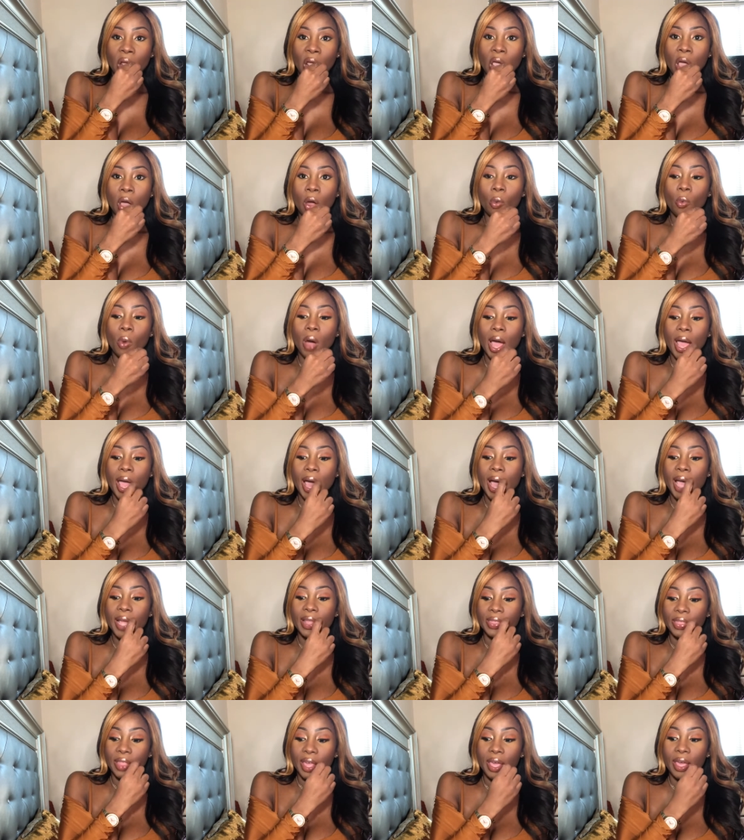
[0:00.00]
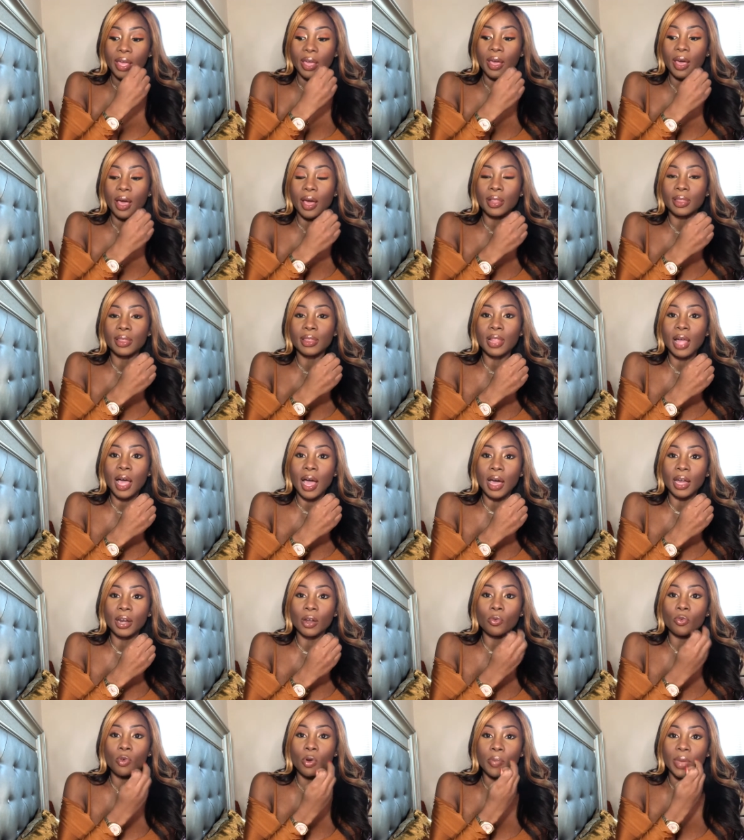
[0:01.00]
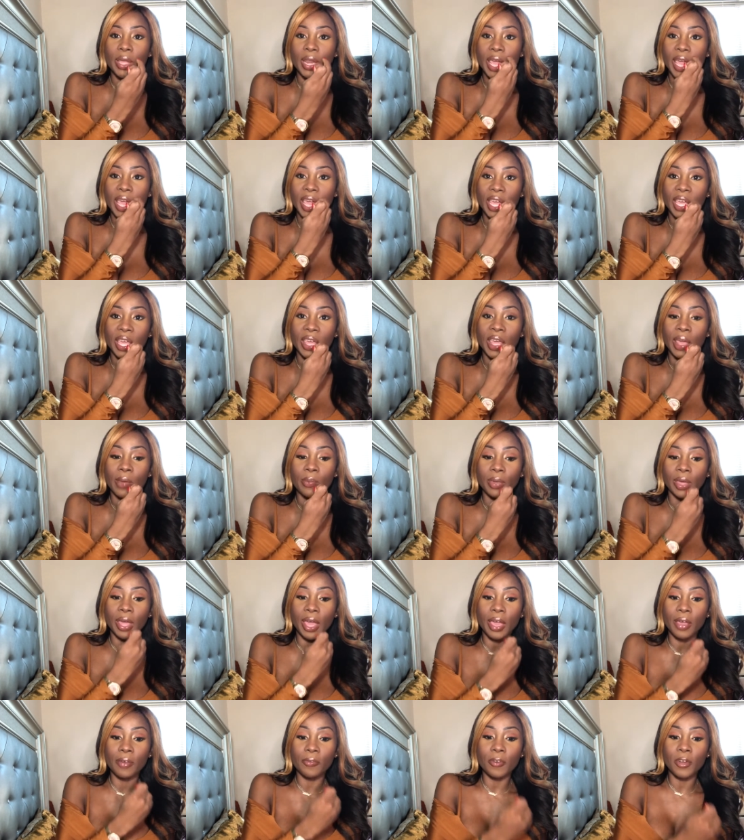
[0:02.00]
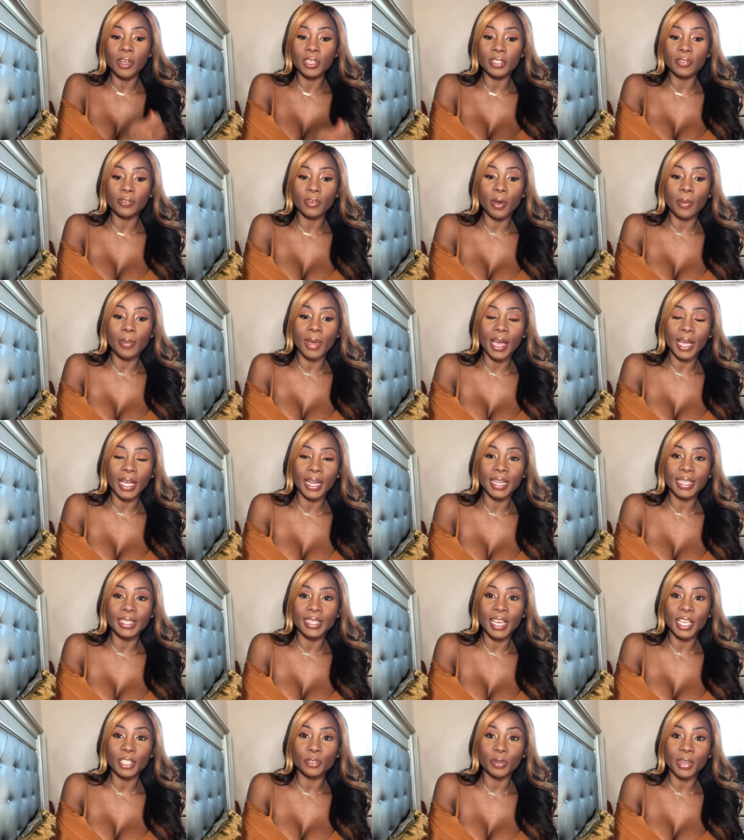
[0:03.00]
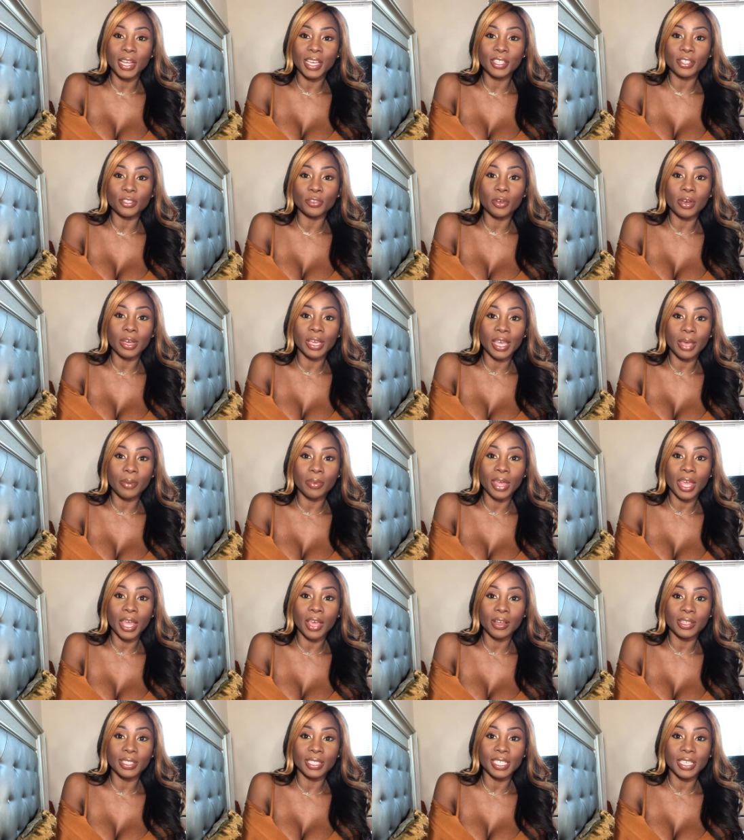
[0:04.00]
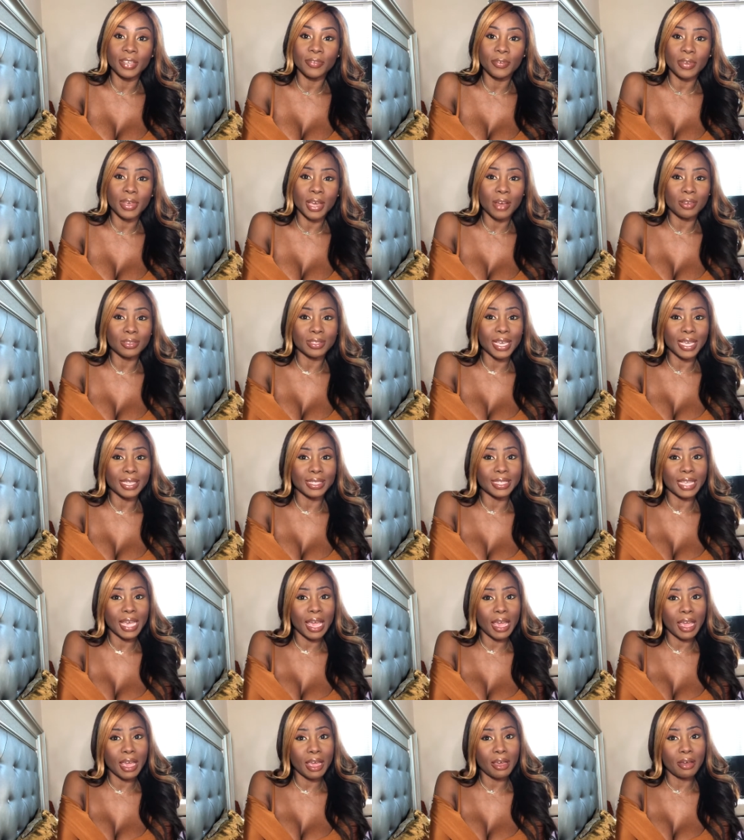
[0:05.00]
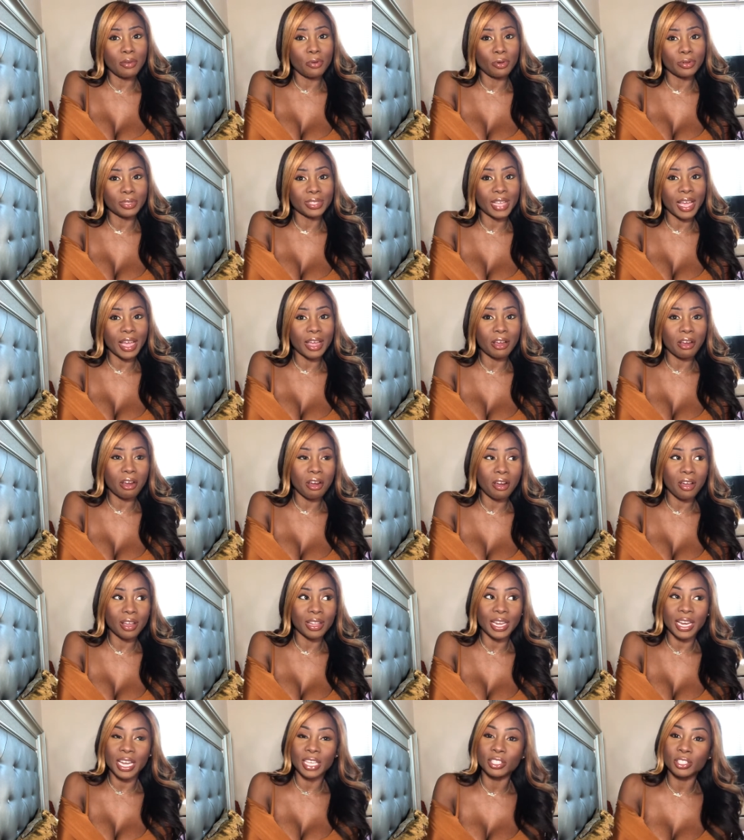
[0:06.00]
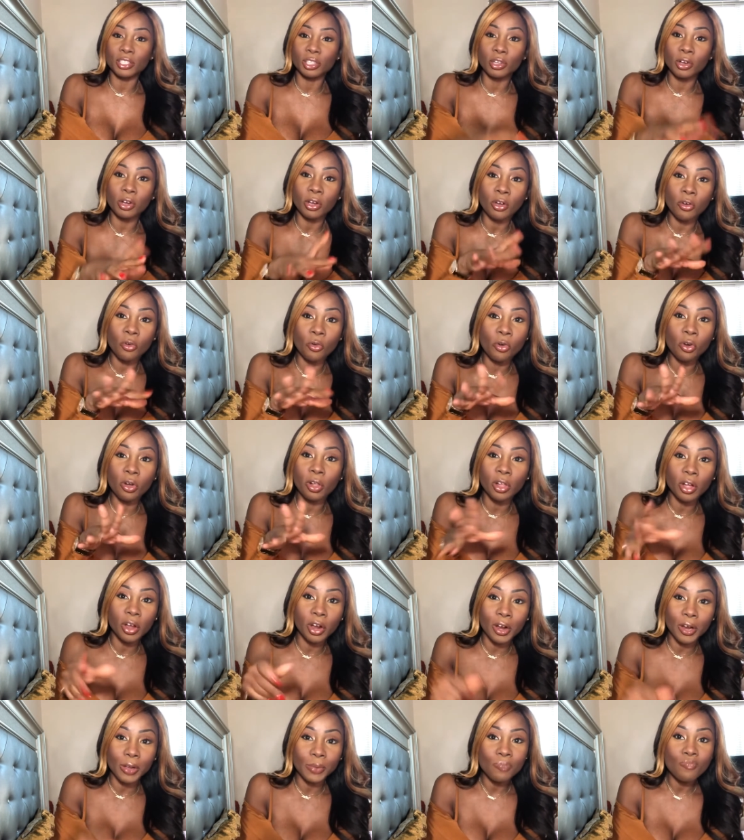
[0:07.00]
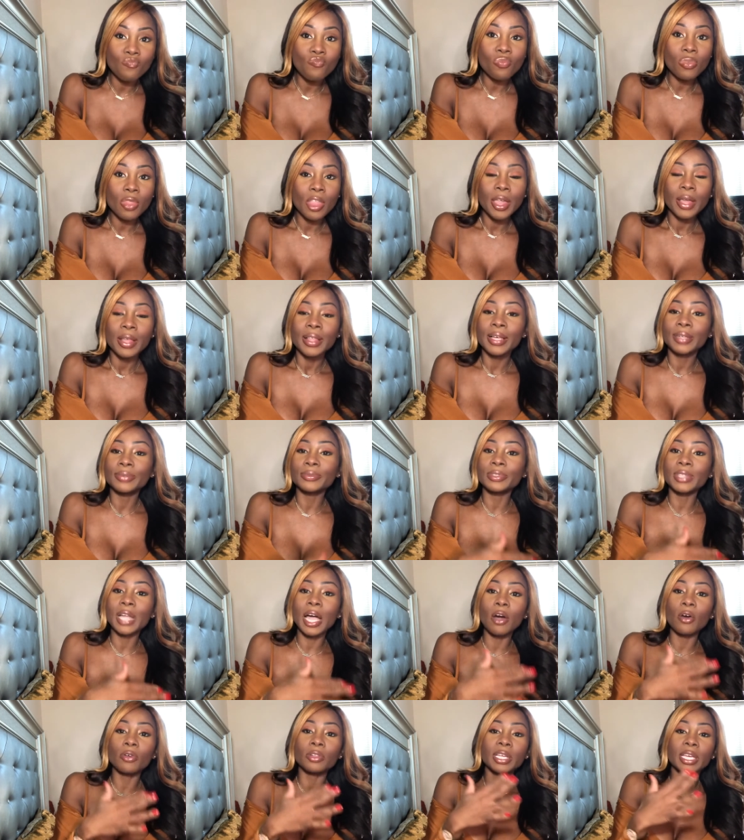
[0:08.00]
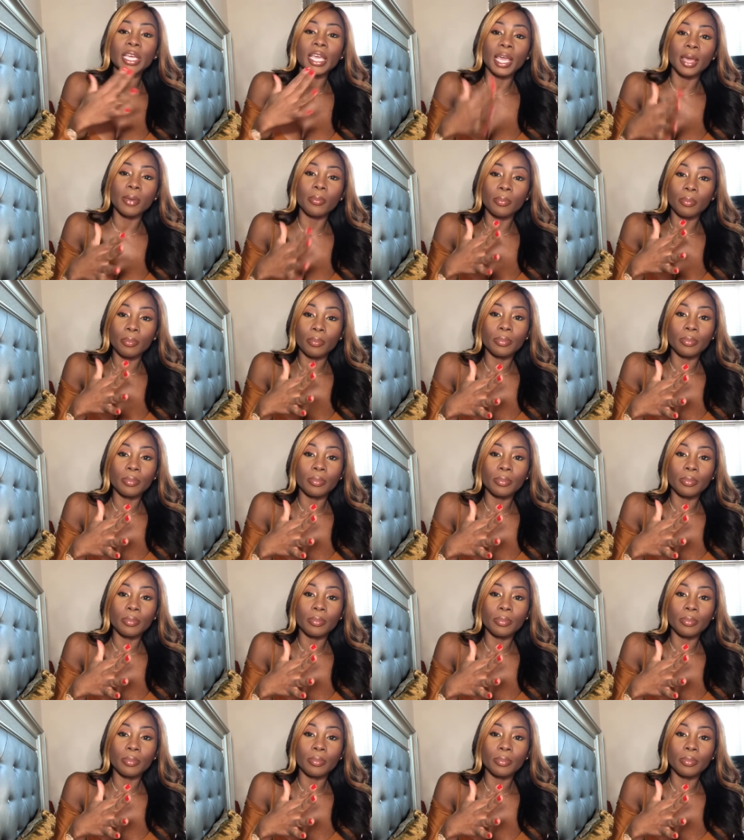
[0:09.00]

why I think a lot of women hate Kim K. First of all, back in the days when I saw Kim K on TV, I was like, damn, who's that girl? And I used to Google her. Not only Kim,